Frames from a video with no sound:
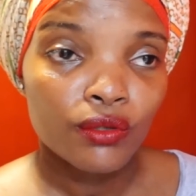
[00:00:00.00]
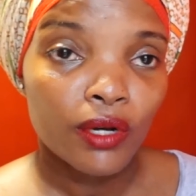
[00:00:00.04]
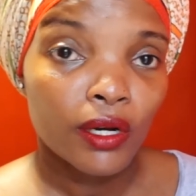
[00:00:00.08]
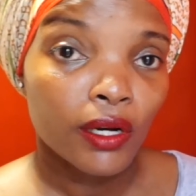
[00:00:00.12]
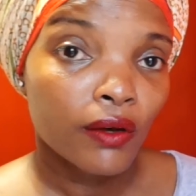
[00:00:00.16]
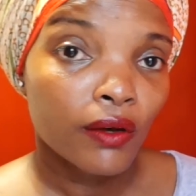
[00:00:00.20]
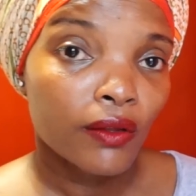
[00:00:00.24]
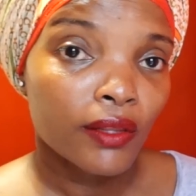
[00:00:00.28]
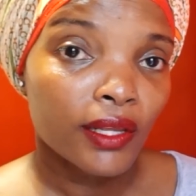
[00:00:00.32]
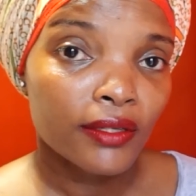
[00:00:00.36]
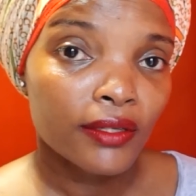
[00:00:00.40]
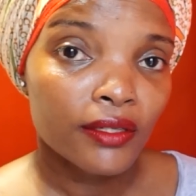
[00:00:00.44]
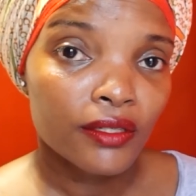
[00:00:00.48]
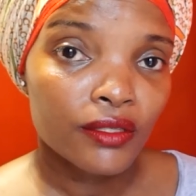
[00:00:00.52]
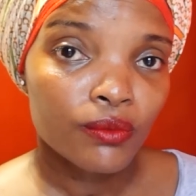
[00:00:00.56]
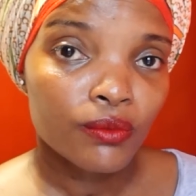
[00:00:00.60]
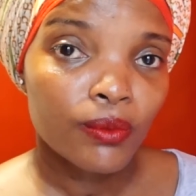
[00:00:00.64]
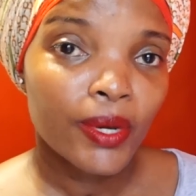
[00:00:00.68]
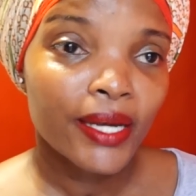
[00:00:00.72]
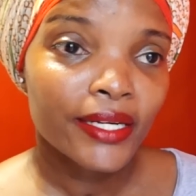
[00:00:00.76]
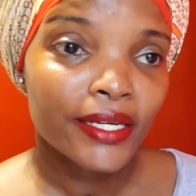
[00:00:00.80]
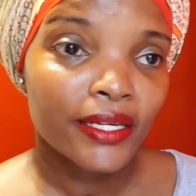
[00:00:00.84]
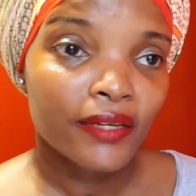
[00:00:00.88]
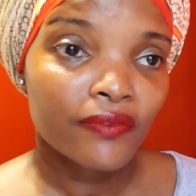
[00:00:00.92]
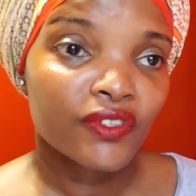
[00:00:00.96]
And now that is
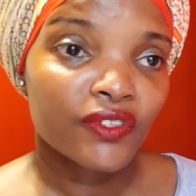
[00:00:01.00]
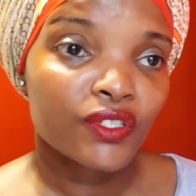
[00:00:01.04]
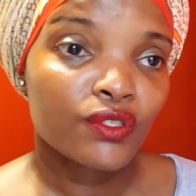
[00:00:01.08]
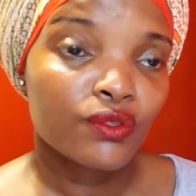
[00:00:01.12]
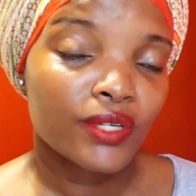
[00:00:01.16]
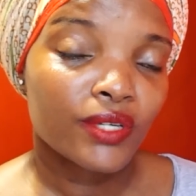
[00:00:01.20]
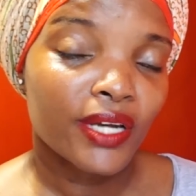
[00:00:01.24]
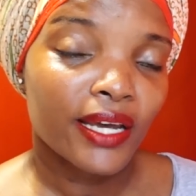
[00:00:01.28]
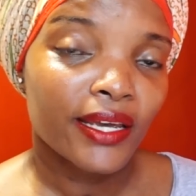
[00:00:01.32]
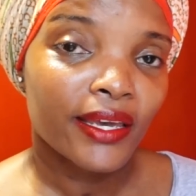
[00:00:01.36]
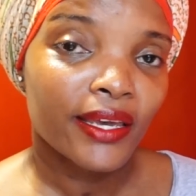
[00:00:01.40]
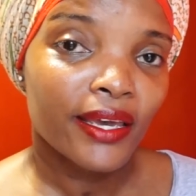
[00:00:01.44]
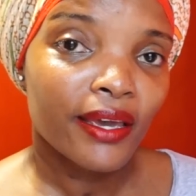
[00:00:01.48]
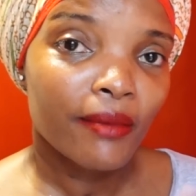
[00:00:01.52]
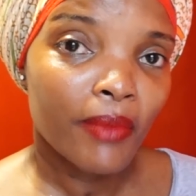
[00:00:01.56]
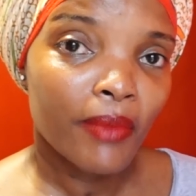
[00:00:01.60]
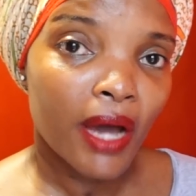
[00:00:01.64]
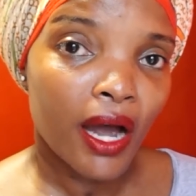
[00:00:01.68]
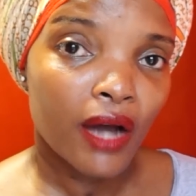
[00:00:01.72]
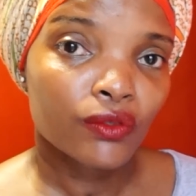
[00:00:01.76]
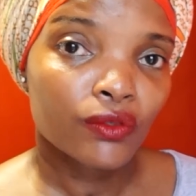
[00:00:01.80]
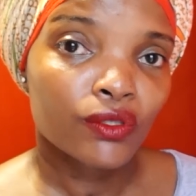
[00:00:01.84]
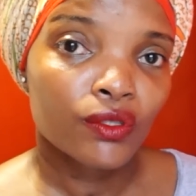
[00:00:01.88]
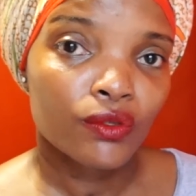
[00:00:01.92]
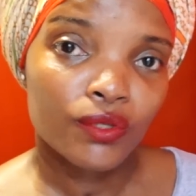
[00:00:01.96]
when David Jr. came
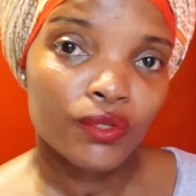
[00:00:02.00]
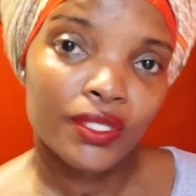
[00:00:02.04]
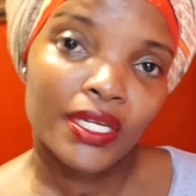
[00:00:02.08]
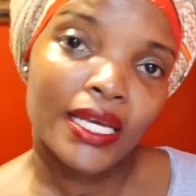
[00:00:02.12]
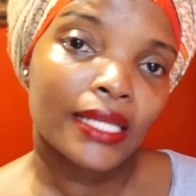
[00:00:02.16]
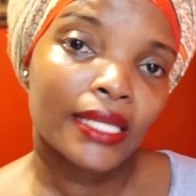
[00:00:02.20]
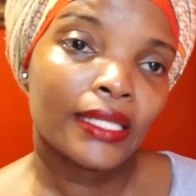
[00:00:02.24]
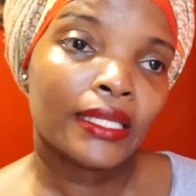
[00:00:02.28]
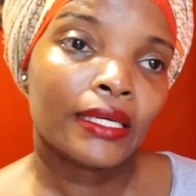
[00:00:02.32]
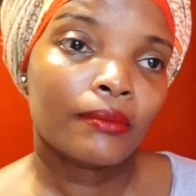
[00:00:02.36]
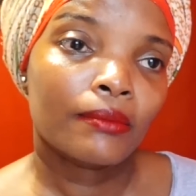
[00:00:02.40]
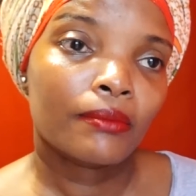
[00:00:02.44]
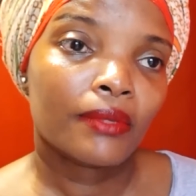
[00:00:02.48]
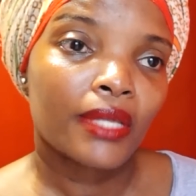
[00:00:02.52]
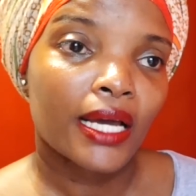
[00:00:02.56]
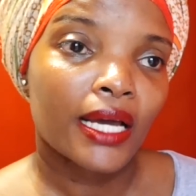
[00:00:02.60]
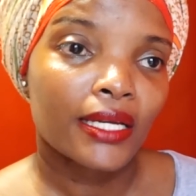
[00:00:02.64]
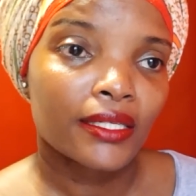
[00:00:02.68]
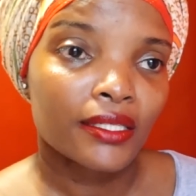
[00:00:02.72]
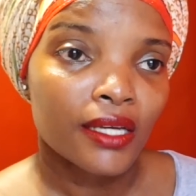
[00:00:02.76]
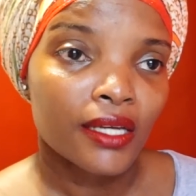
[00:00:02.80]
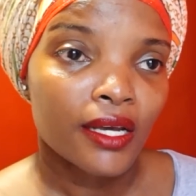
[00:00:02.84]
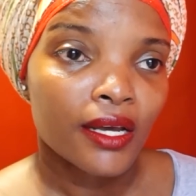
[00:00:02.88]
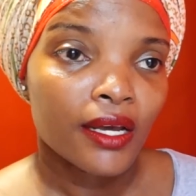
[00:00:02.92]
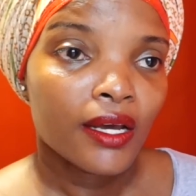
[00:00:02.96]
out to tell him
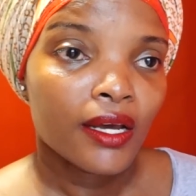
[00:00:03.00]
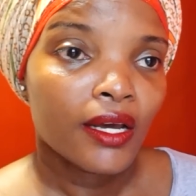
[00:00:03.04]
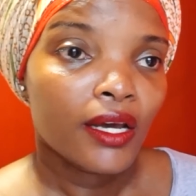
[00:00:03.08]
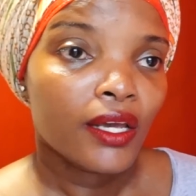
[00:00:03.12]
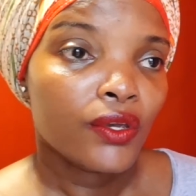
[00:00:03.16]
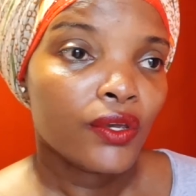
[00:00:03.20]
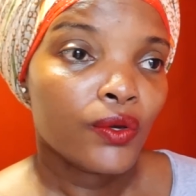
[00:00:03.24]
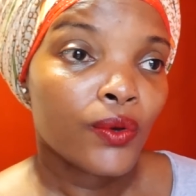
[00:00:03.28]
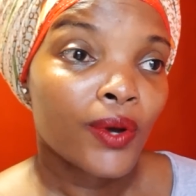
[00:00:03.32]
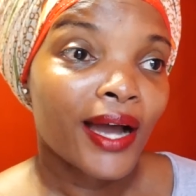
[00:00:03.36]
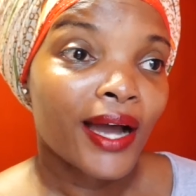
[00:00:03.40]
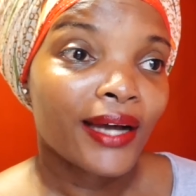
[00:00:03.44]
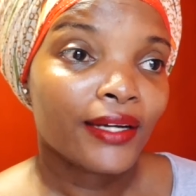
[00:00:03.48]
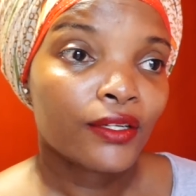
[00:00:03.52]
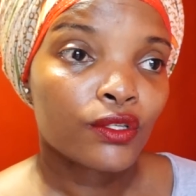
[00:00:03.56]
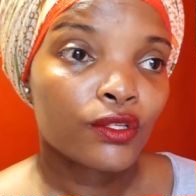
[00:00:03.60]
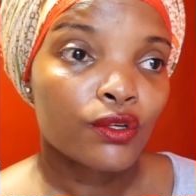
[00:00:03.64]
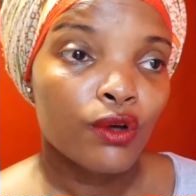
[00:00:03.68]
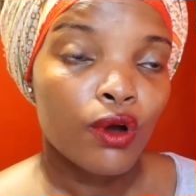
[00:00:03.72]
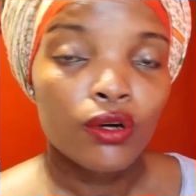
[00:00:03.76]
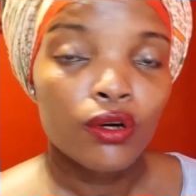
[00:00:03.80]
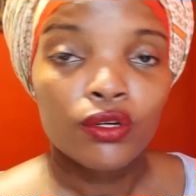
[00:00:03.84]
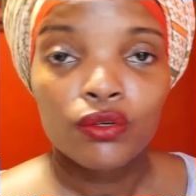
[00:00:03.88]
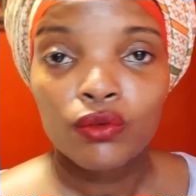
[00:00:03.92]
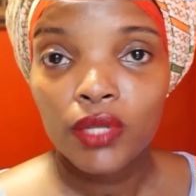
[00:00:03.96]
that you can
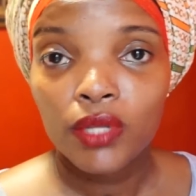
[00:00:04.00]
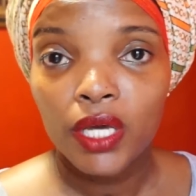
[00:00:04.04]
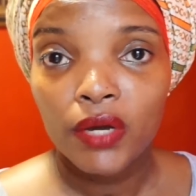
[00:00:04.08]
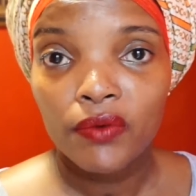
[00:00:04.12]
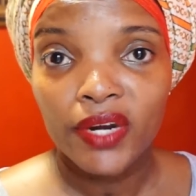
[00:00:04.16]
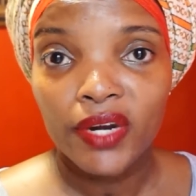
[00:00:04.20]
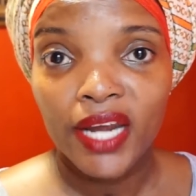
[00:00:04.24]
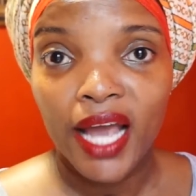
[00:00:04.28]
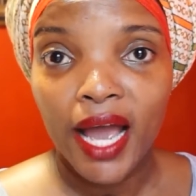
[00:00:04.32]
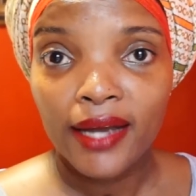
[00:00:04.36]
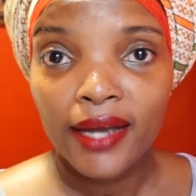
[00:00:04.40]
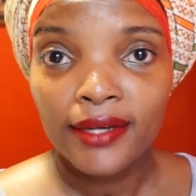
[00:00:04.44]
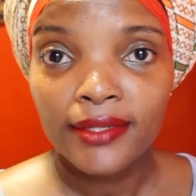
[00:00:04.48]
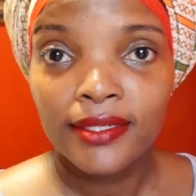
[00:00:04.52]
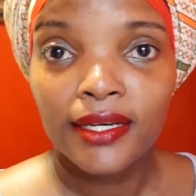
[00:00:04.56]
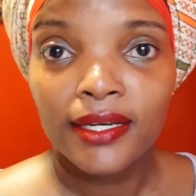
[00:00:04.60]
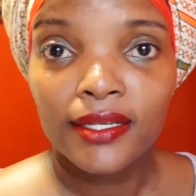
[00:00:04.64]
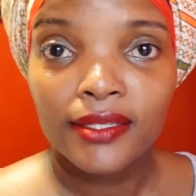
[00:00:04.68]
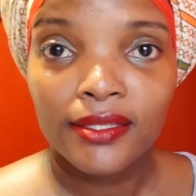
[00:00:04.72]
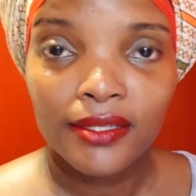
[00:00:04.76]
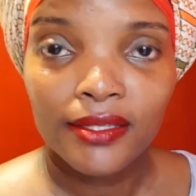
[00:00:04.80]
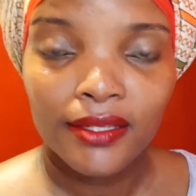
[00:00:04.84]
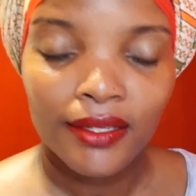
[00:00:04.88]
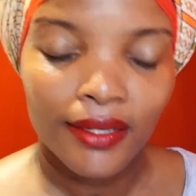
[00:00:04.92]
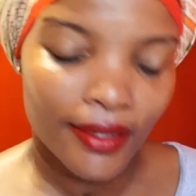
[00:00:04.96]
talk to the
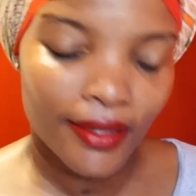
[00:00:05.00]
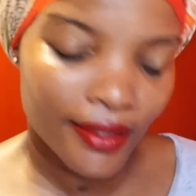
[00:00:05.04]
reactors.